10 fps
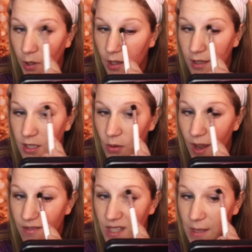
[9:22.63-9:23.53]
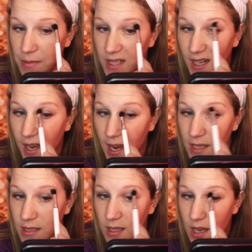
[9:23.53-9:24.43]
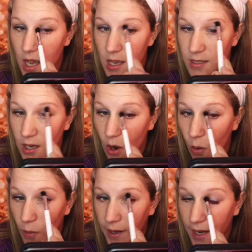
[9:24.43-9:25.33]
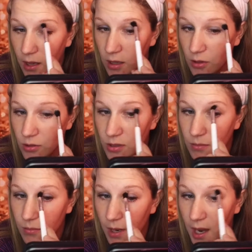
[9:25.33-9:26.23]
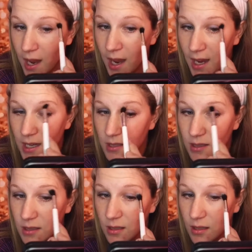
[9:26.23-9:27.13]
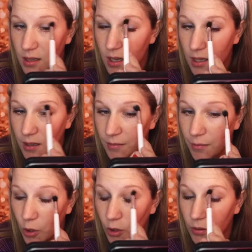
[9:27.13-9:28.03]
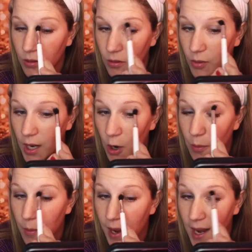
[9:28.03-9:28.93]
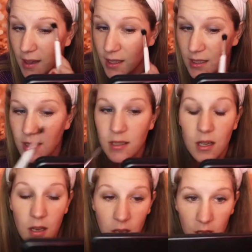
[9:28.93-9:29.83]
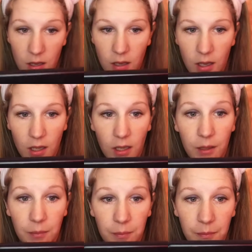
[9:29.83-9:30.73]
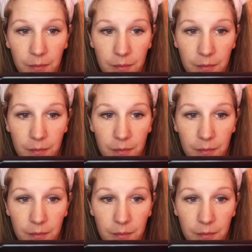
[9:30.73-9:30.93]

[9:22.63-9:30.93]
Because I do have deep set eyes, so when I close my eyes, or when I open my eyelids, a